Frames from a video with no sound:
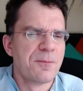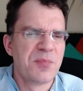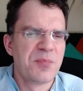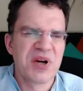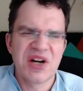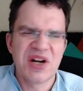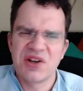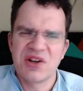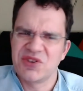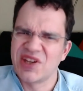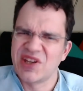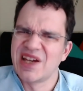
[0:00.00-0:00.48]

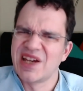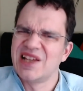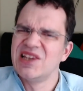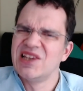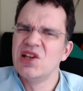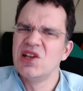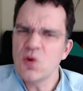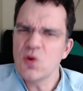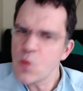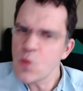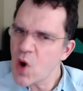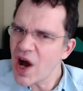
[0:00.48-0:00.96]
but
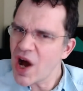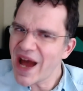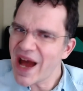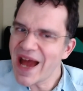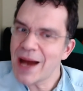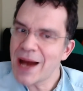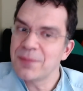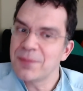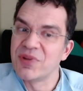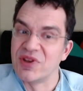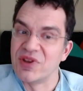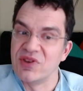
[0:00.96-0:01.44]
look what
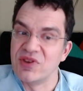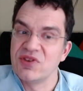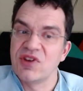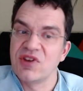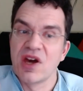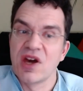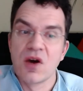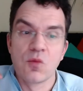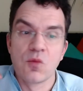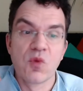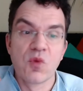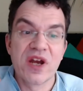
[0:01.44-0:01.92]
happened
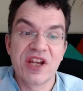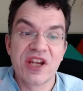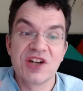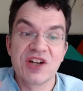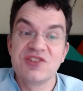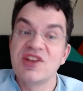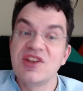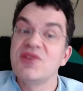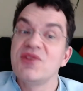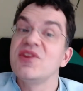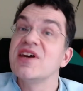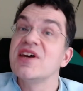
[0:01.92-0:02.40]
when I
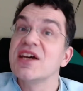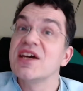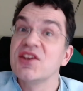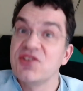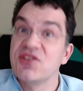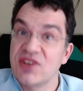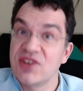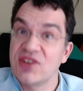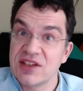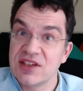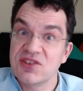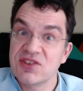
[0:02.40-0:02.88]
did the
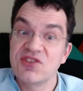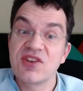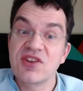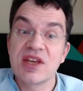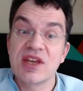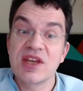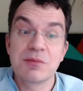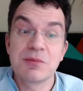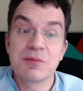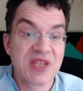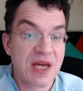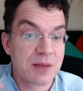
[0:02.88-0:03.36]
exact
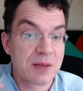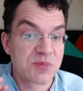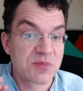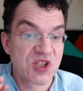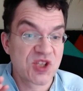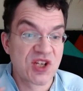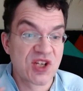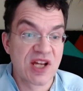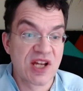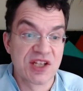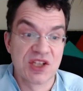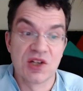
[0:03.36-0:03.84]
same
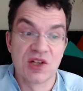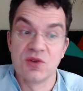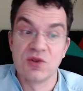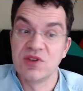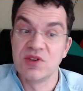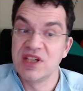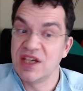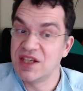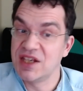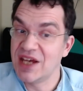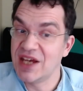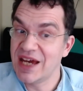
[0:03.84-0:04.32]
caption
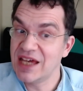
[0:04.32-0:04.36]
encoding in